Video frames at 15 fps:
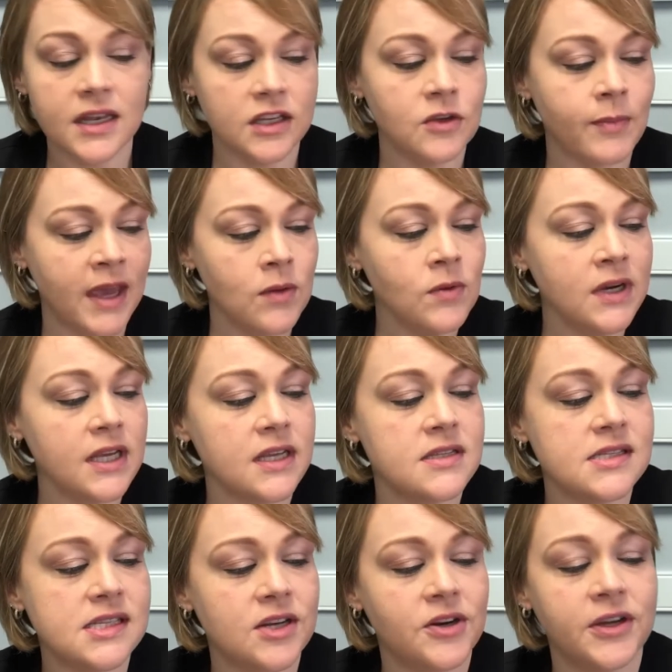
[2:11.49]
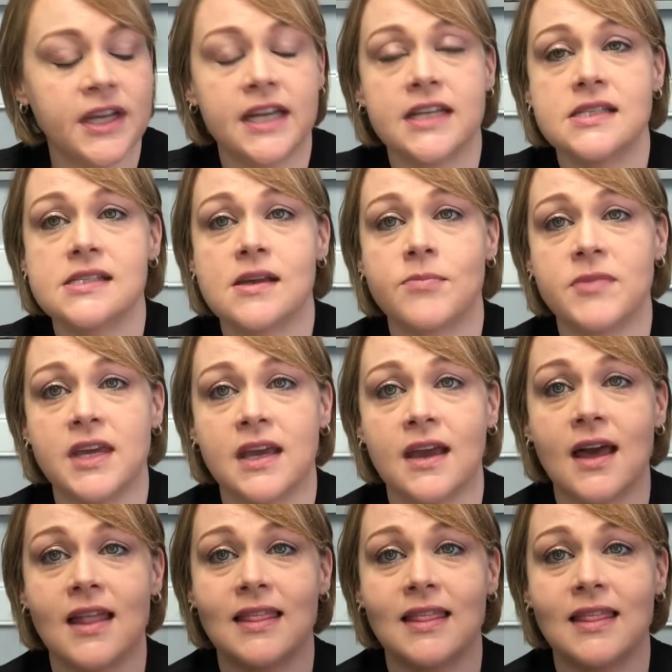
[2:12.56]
you may want to consider getting something